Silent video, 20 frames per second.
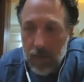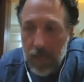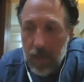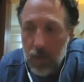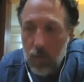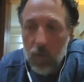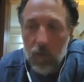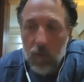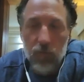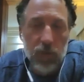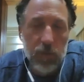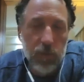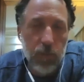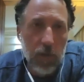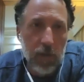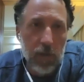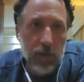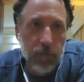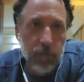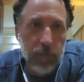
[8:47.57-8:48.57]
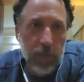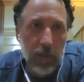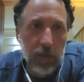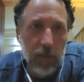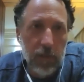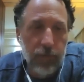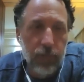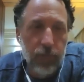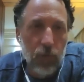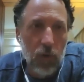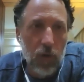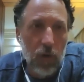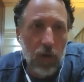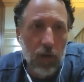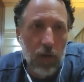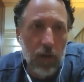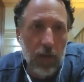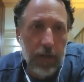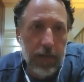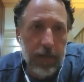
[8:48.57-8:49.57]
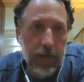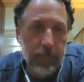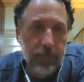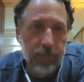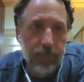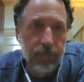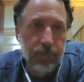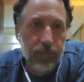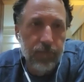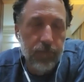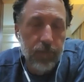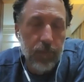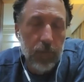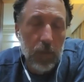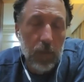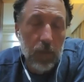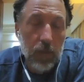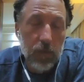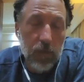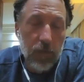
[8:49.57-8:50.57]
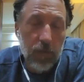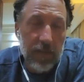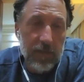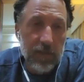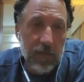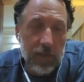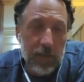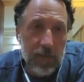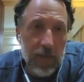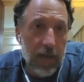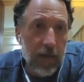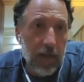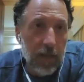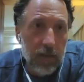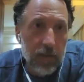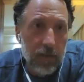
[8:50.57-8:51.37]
equal responsibility for it. So that's exciting.